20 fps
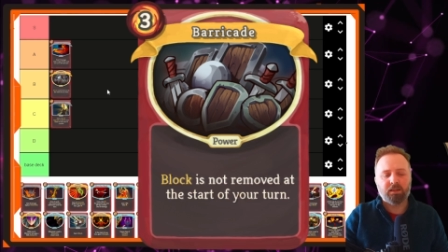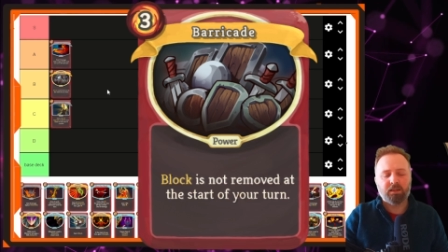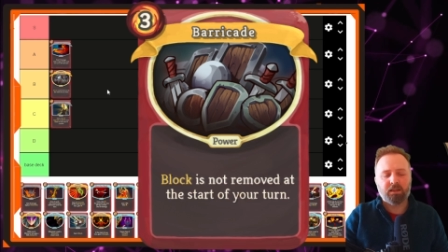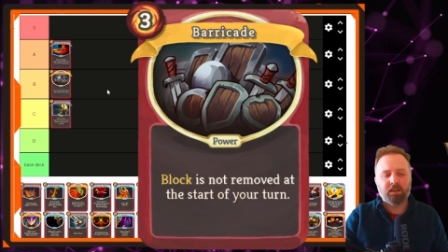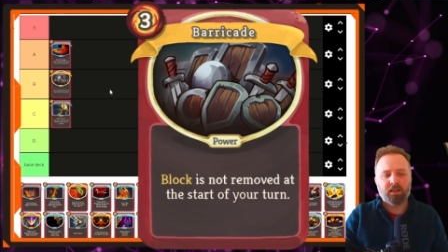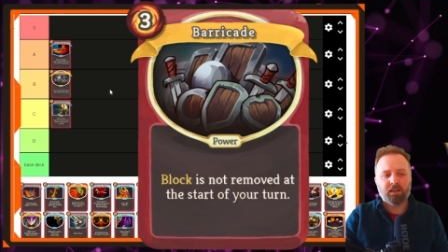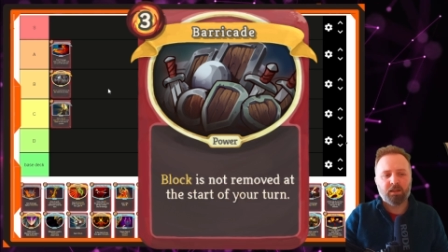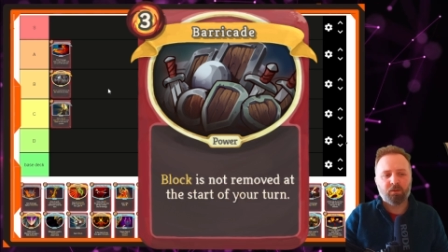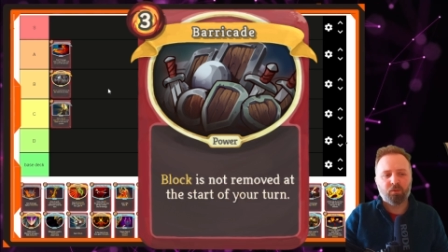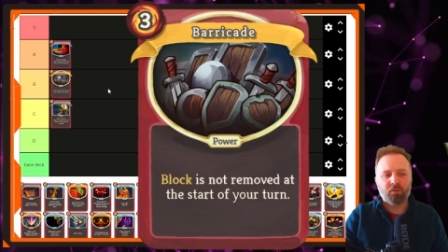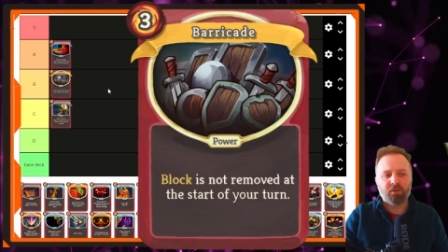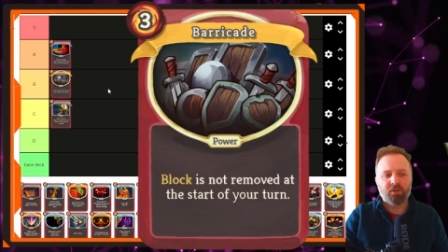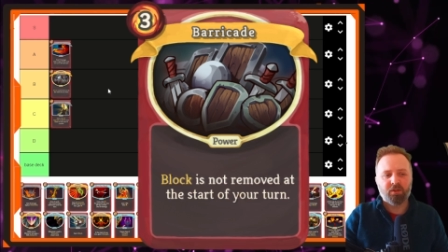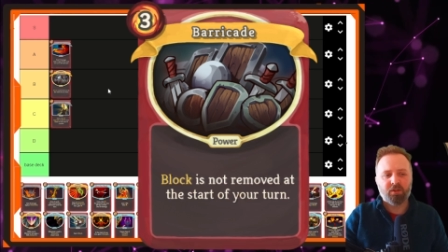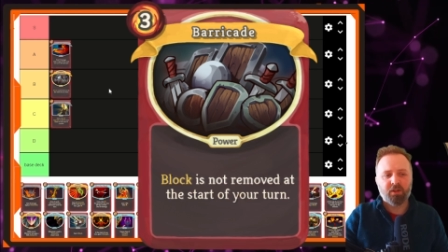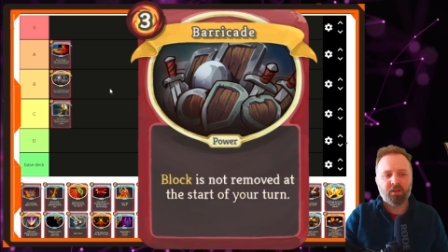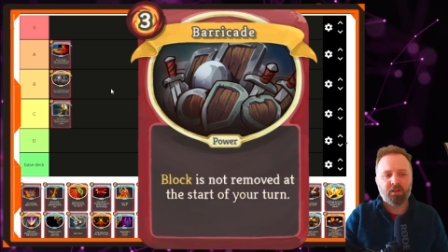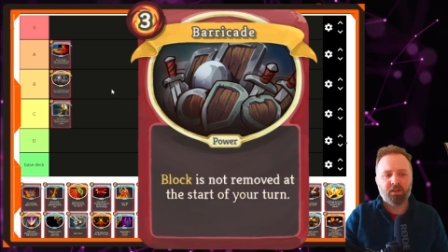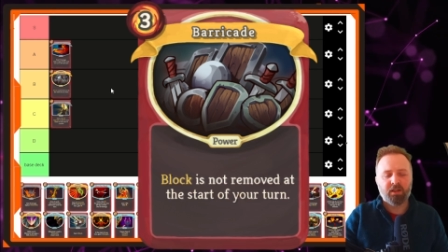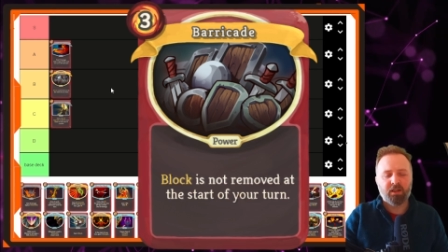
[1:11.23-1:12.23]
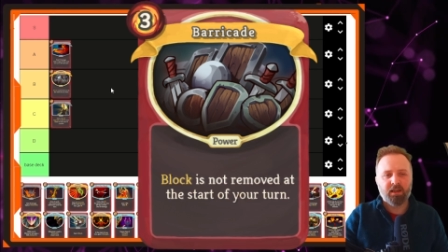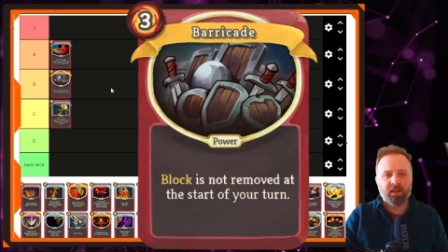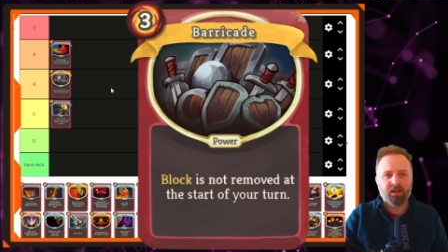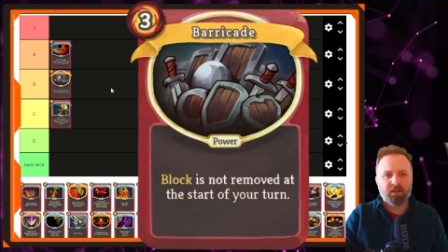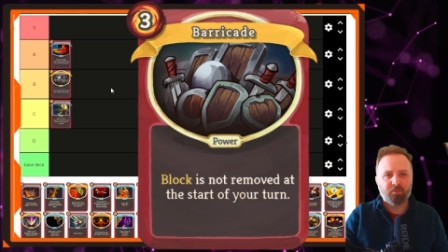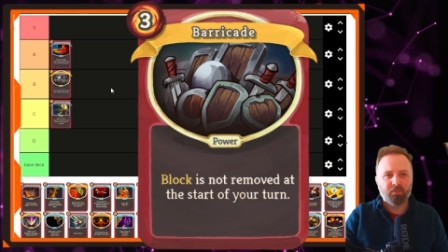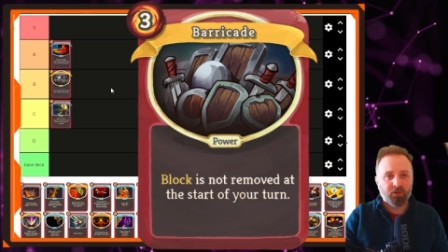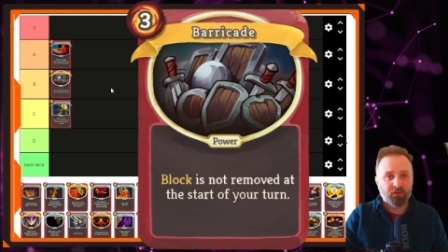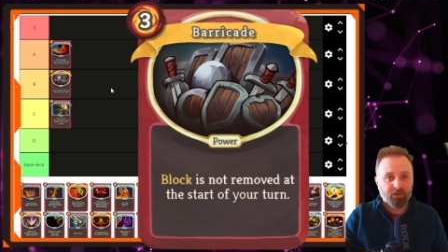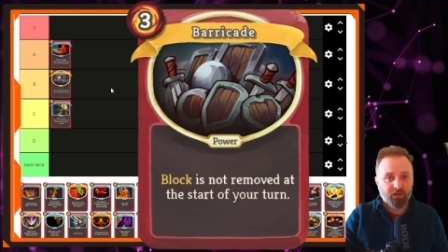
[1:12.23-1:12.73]
I would say you
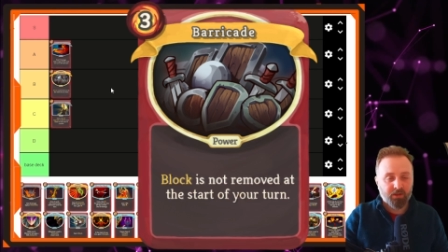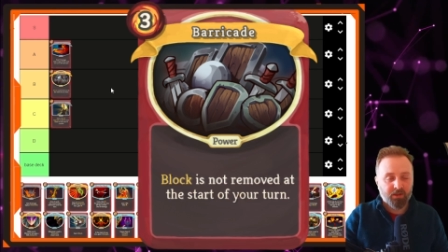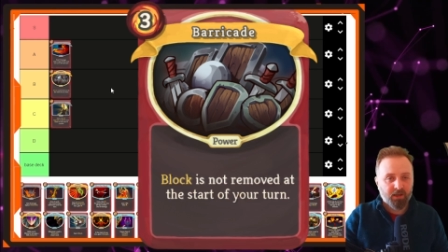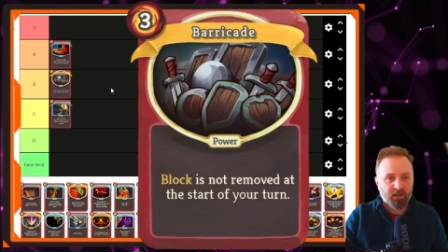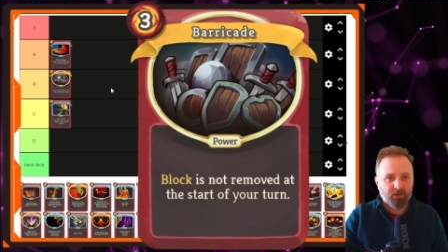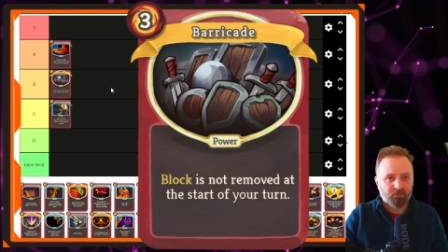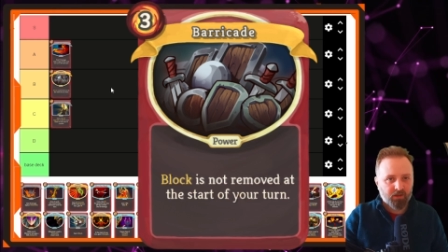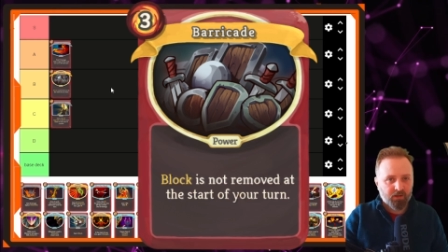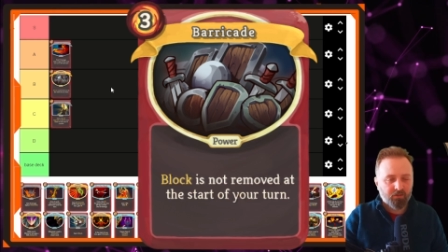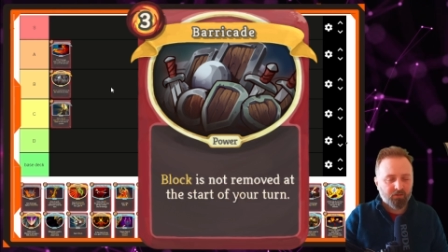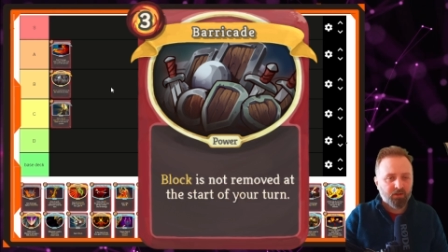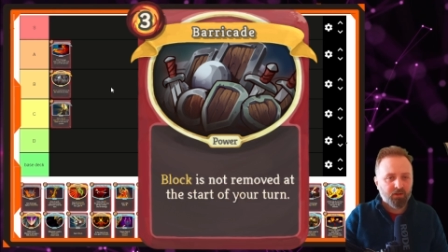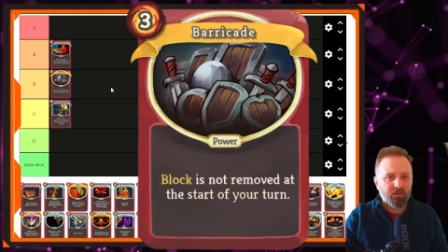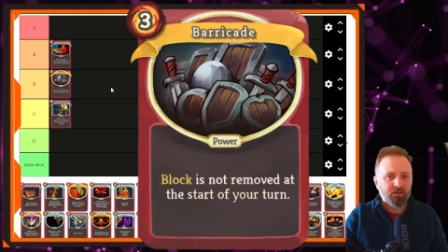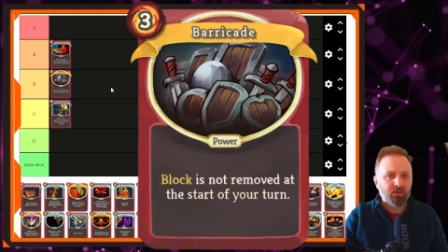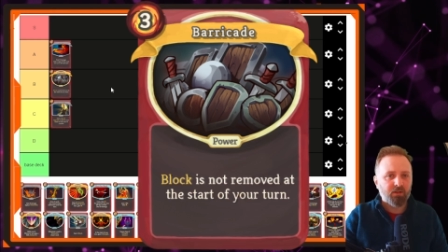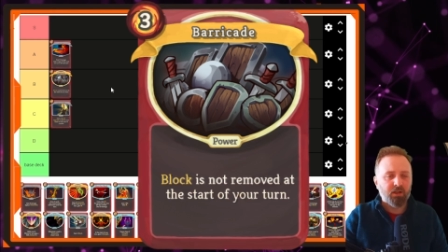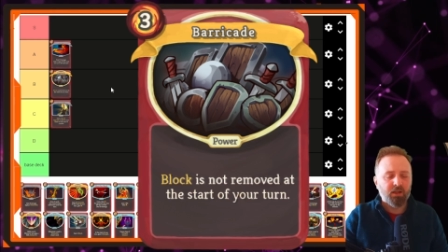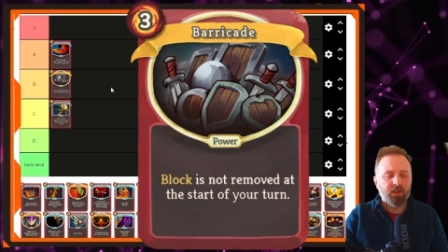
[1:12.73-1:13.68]
can build a deck around it.